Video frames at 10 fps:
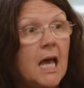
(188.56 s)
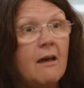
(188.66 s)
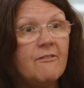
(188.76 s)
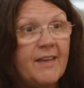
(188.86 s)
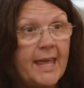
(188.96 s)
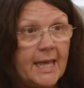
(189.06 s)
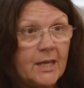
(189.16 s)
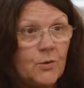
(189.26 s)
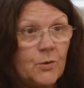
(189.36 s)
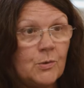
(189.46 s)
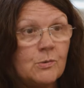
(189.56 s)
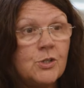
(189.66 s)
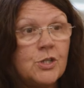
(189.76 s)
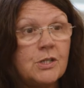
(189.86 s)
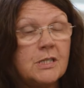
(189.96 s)
our vehicle
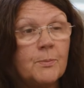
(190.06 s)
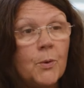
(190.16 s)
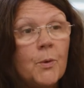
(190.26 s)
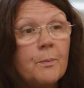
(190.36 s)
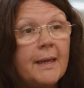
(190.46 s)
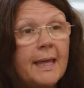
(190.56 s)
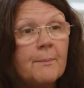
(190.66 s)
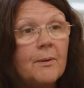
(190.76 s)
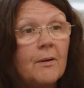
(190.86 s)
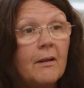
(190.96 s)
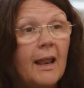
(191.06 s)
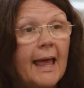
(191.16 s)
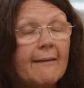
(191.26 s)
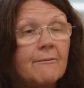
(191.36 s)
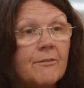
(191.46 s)
to support people
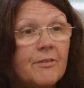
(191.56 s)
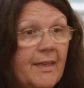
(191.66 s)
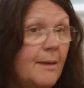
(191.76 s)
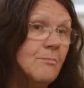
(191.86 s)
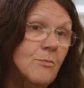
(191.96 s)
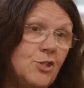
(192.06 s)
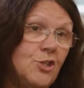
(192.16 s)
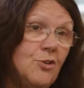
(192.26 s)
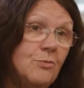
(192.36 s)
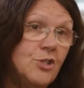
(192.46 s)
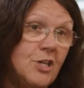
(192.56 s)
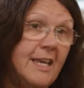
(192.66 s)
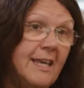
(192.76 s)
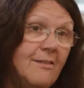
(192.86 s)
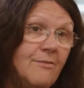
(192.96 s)
and for them to
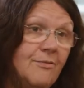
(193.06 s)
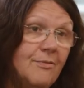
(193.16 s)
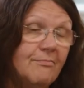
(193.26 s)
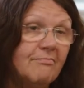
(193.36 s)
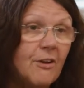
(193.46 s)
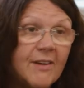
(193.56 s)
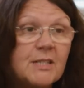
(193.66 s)
achieve their